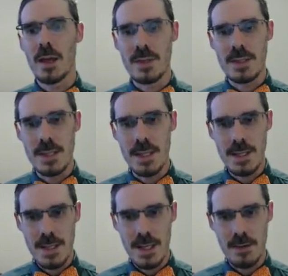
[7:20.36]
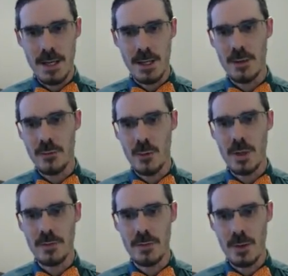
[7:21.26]
If it's decelerating
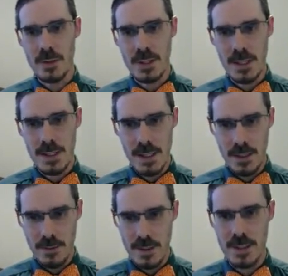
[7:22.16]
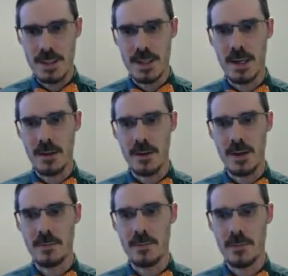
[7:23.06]
uniformly, velocity decreases in a line.
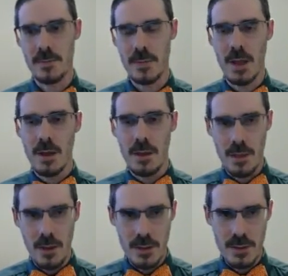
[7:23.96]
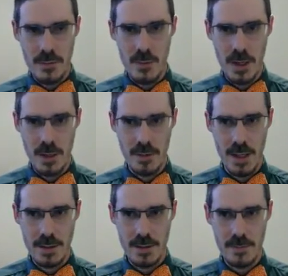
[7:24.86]
Those four are
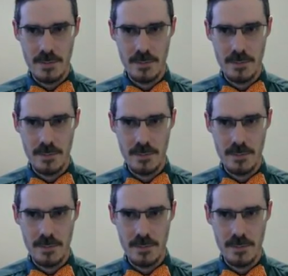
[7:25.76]
correct.